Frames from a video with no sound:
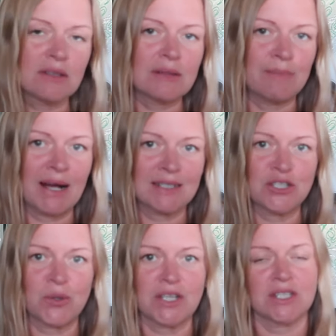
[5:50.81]
my
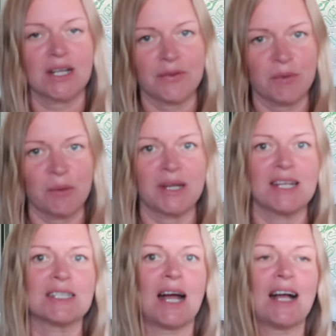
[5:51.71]
situation at the moment
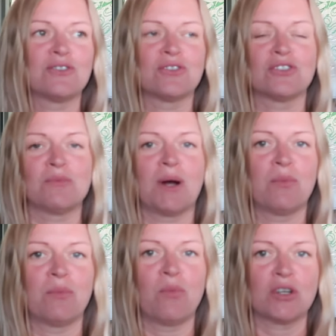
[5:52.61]
is that I just do my
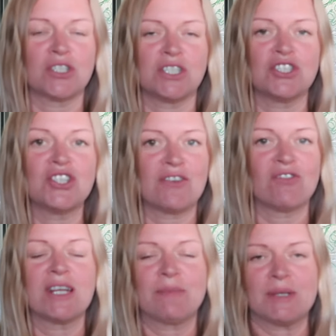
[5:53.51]
washing
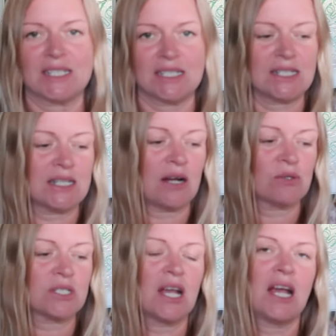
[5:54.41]
generally at my sister's
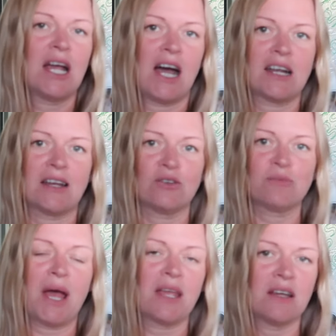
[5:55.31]
house, and I just
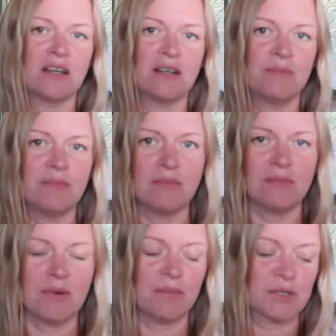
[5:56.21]
pay her
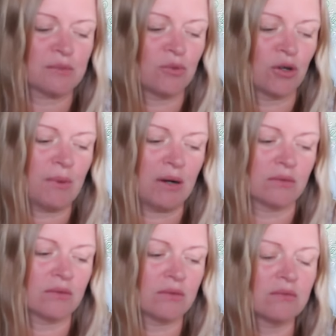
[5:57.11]
a small
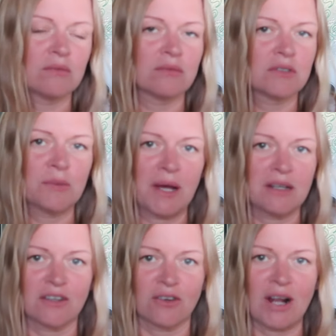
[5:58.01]
amount
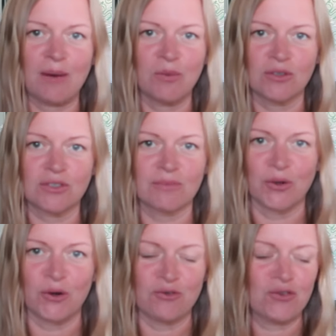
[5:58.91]
depending on how much
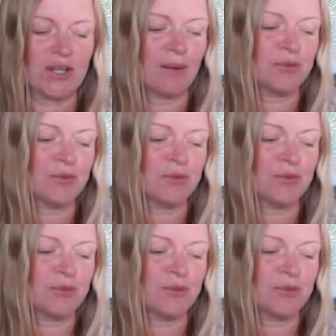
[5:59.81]
laundry